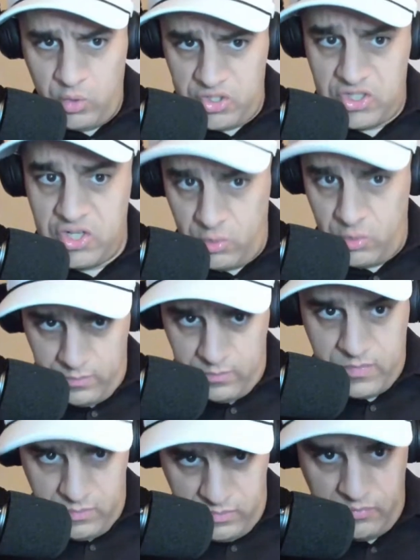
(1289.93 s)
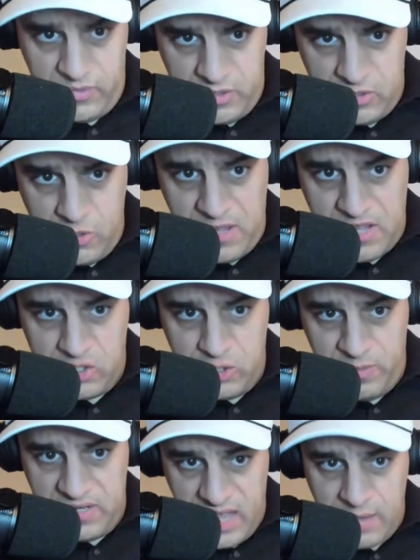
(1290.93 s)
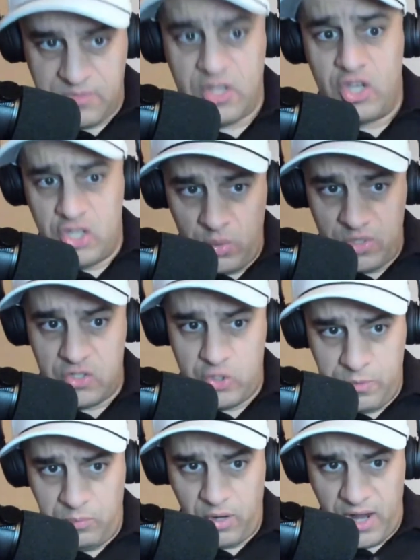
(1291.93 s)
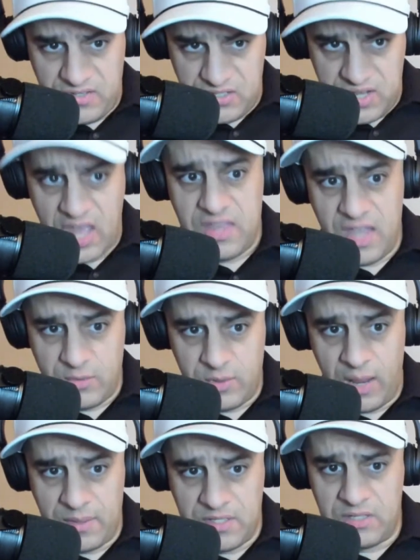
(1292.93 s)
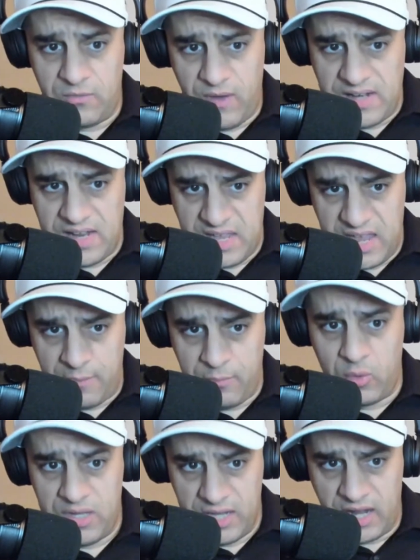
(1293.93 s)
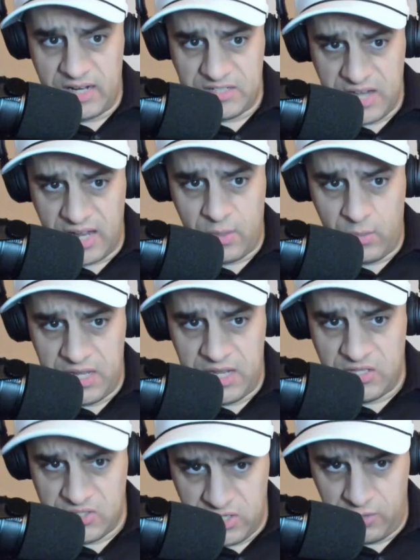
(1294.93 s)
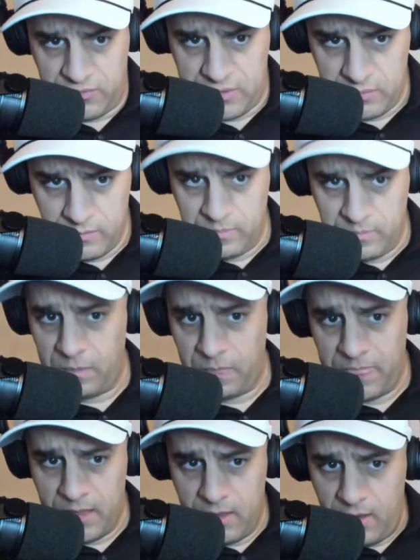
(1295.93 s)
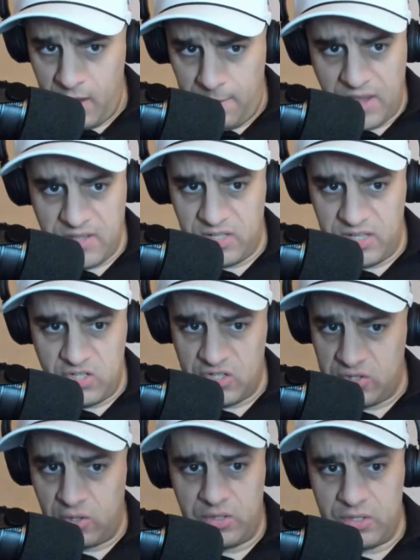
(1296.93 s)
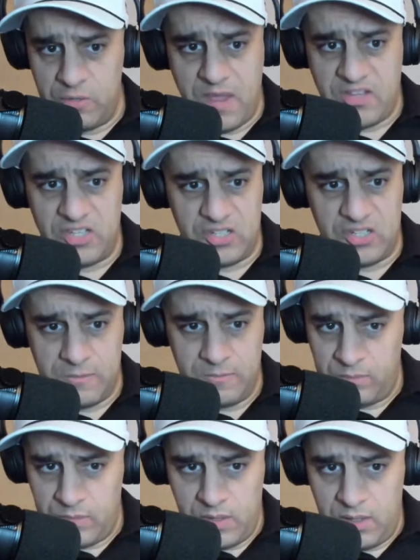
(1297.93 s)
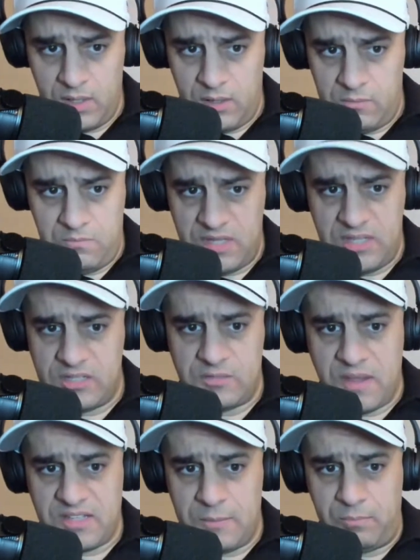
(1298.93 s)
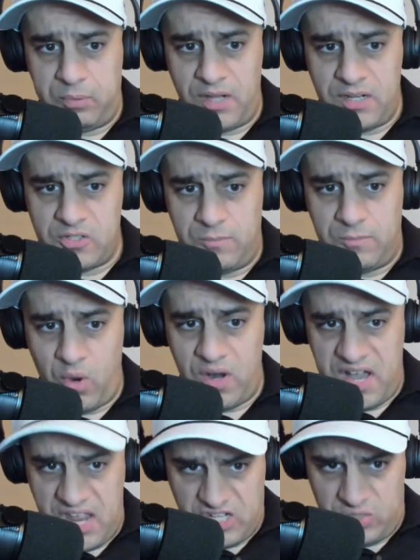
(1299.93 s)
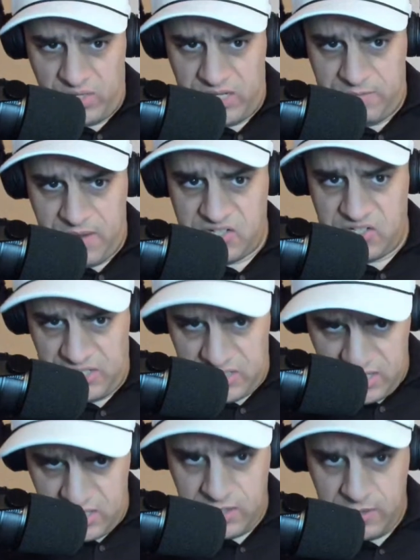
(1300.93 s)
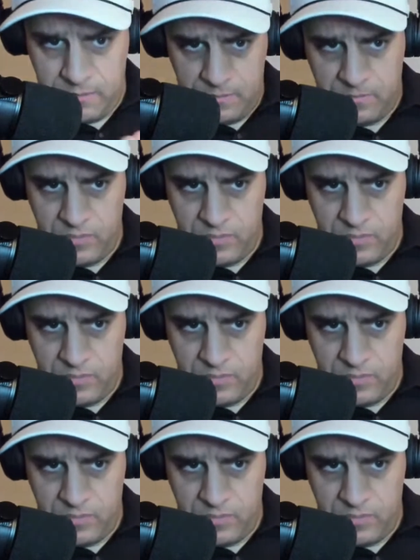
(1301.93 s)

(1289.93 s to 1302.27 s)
which, you play stupid games, you win stupid prizes. That's what happened to De'Vondre Campbell. He got exactly what he deserved. Basically, this is just basically blunt insubordination, what he basically did.